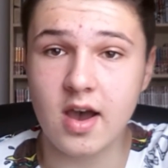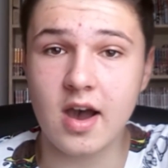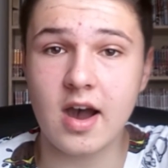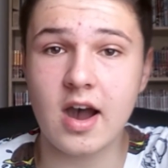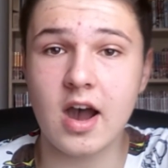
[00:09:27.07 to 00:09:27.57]

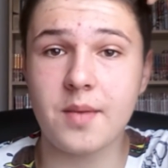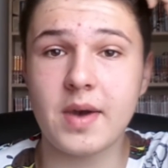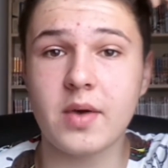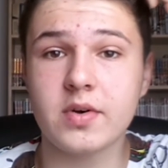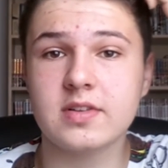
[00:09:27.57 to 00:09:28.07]

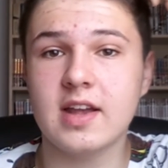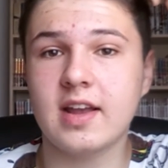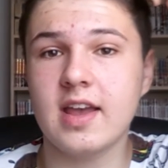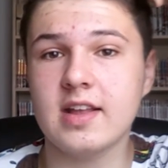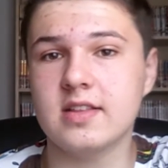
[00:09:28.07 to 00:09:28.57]
And I was
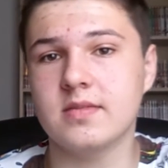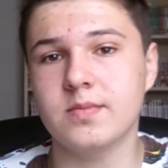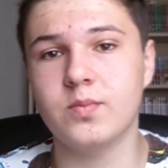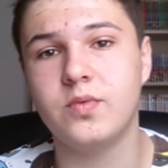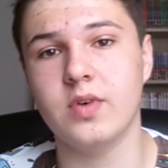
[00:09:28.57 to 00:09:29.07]
like, hey,
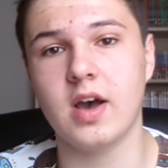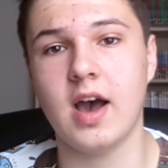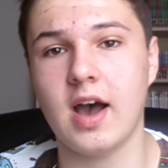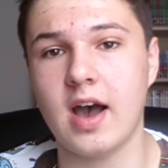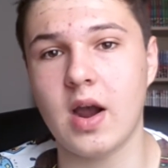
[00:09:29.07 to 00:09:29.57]

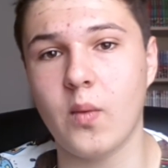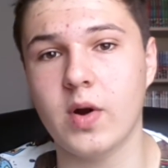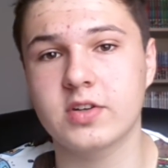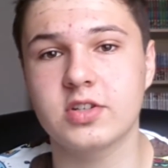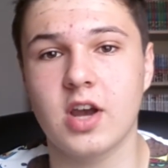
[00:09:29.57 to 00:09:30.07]
I
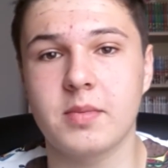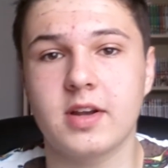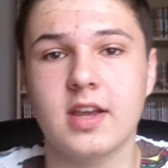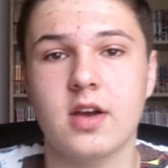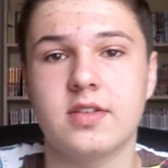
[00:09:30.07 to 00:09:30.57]
watched
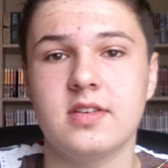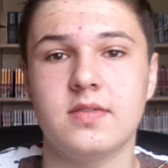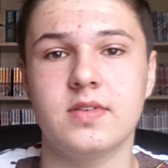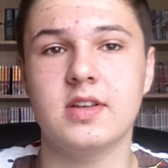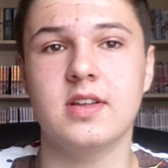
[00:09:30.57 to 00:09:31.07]
Shaman King on
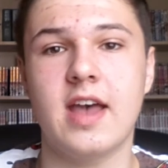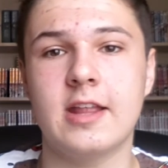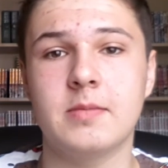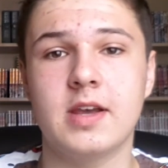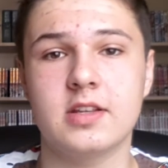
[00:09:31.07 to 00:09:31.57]
TV, the
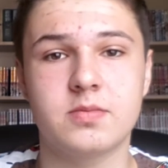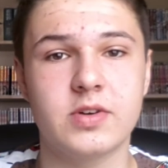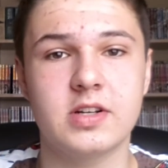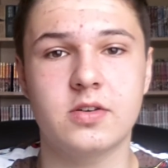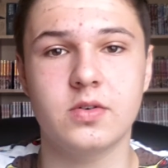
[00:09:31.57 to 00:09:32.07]
anime, it's
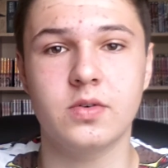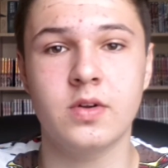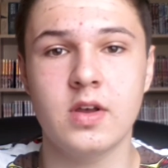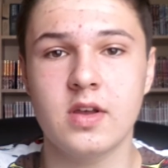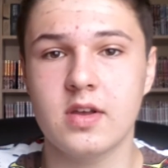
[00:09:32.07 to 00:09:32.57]
pretty
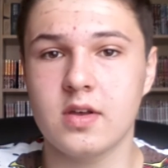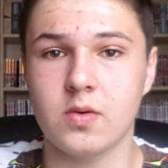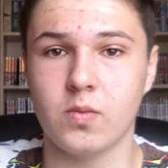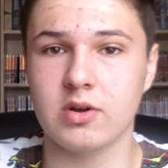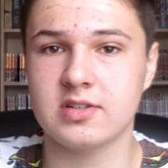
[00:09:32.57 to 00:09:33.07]
cool.
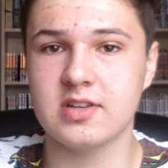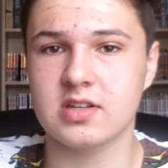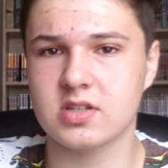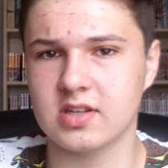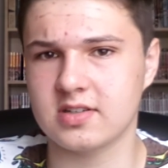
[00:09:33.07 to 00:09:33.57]
What's
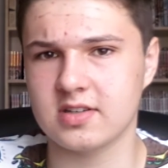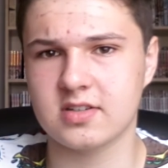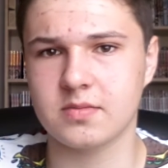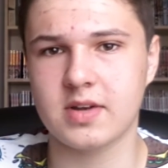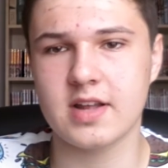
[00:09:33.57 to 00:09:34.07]
this? Is
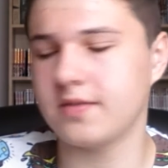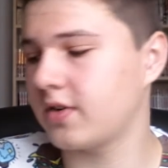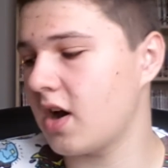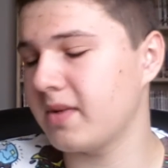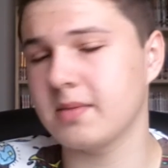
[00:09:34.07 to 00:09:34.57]
this some kind
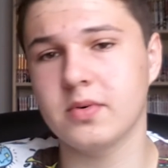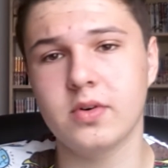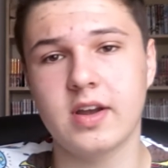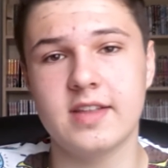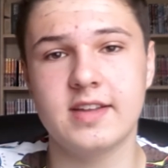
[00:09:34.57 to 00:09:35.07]
of comic
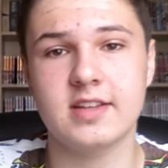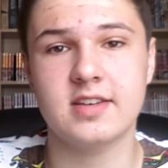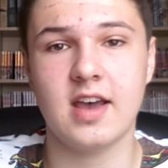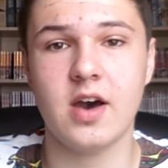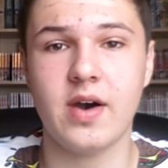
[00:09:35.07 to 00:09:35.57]
book? And
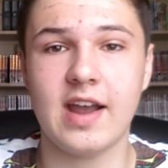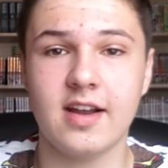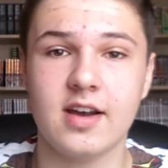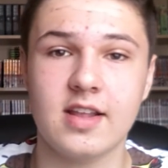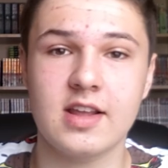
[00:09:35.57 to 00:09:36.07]
that's how I
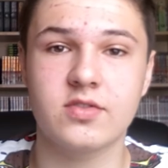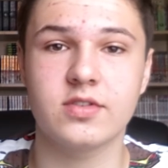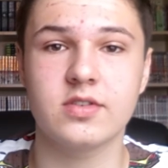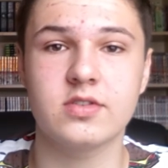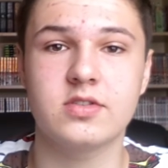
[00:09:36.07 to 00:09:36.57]
got
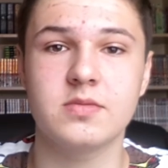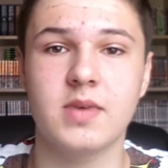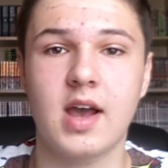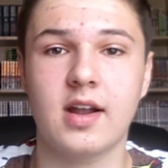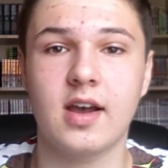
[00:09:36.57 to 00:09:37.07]
introduced to
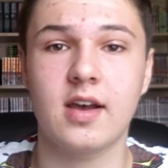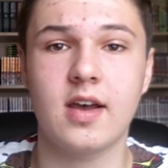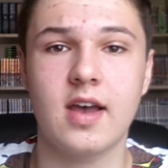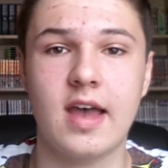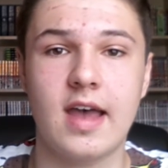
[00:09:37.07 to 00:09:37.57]

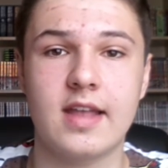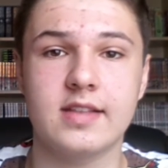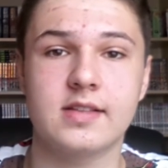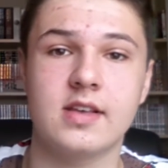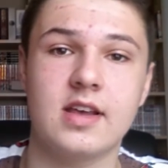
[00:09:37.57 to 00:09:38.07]
manga,
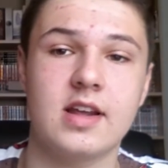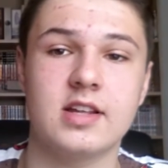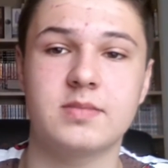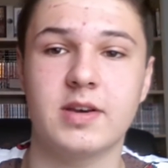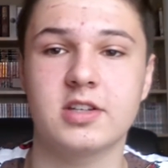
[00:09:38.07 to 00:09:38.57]
and
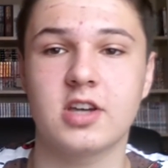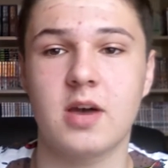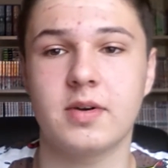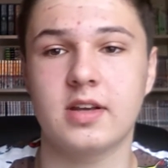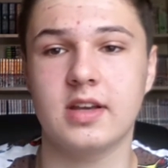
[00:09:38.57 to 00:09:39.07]
it's by
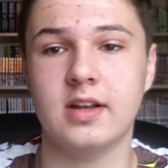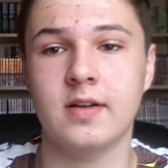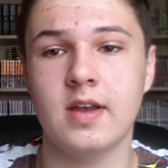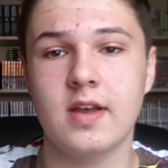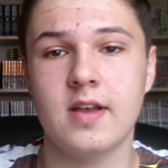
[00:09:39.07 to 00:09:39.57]
Shaman King.